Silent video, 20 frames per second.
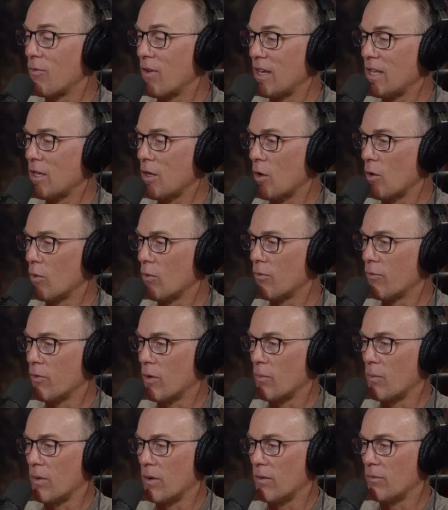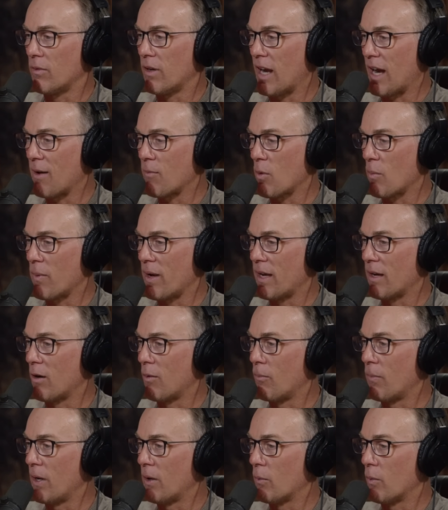video from a cameraman
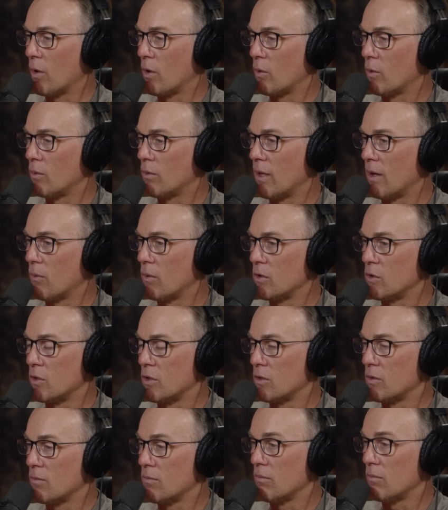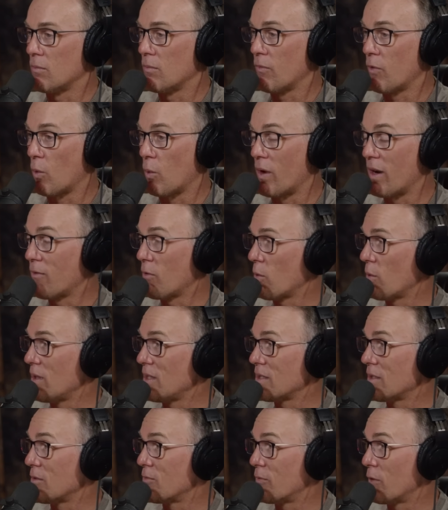on pit road that was just, for whatever
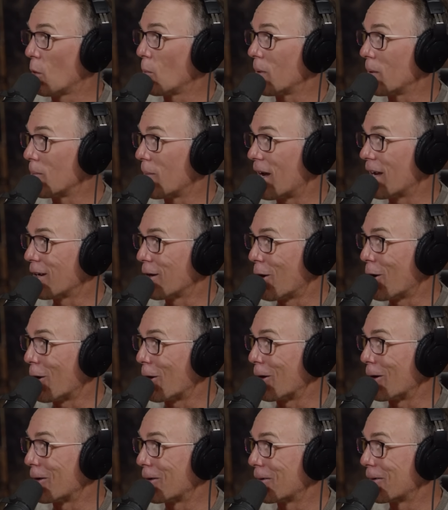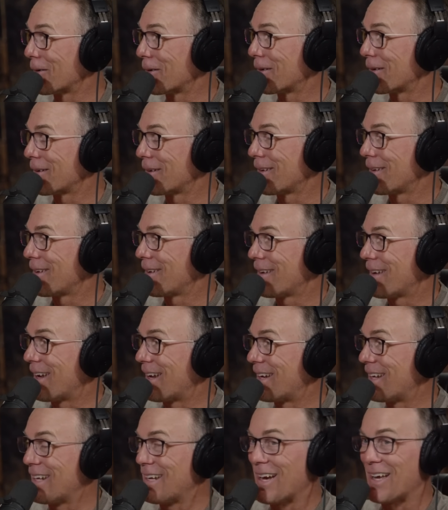reason, filming my car,
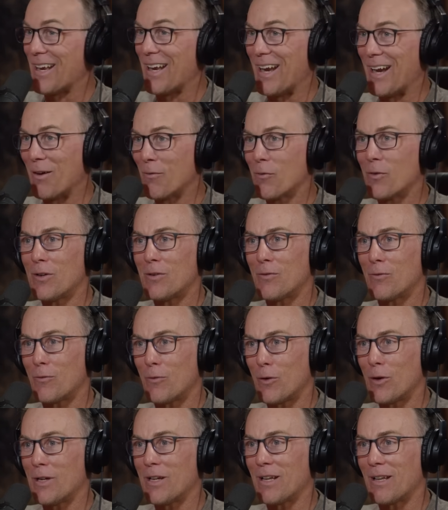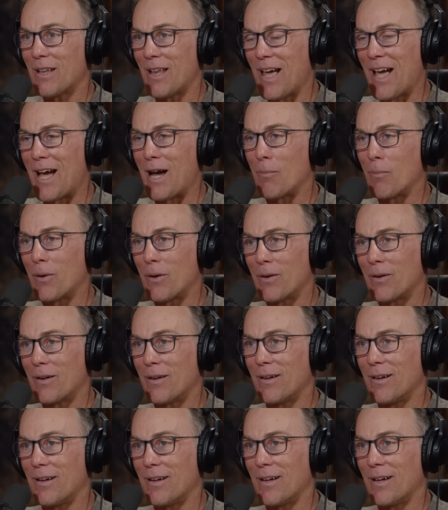and he got every freaking lap
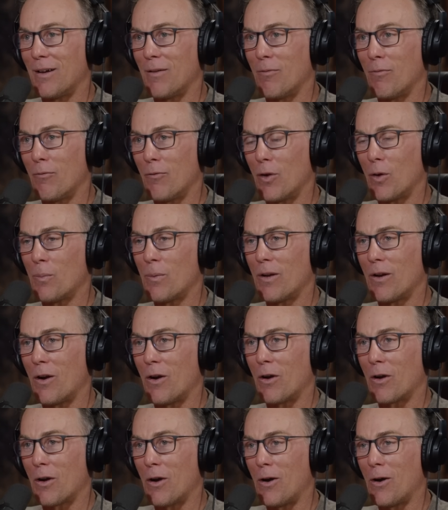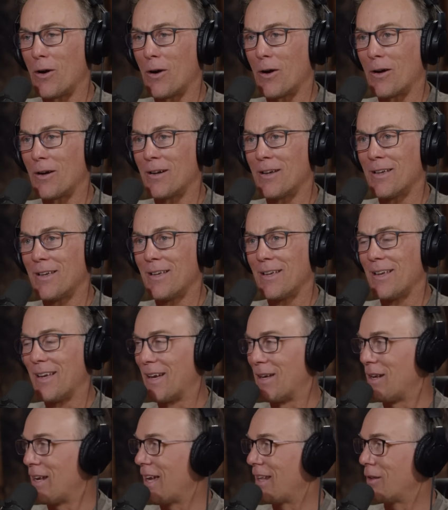filming our car.
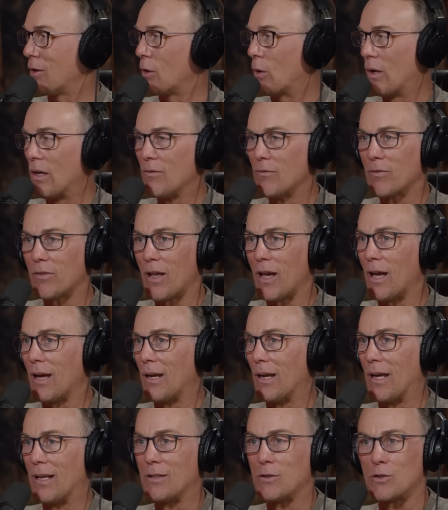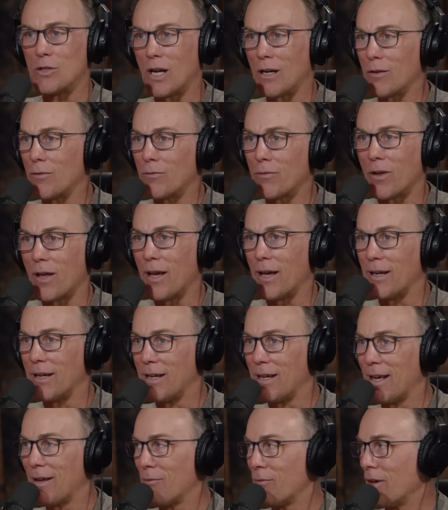And he had the green flag, he had checkered flag,
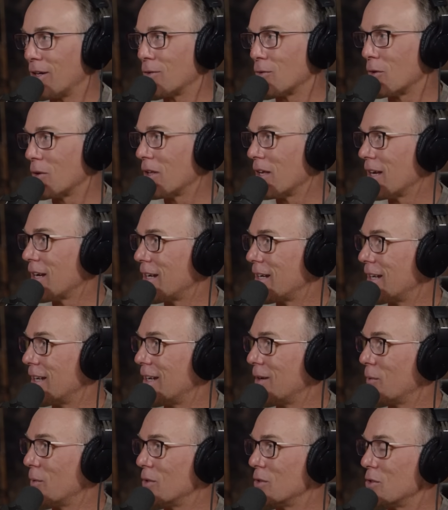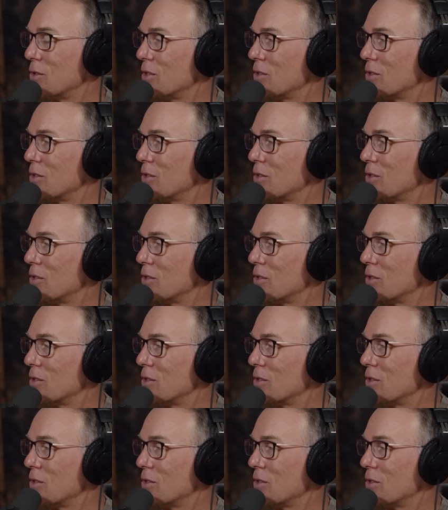he had victory lane. And it was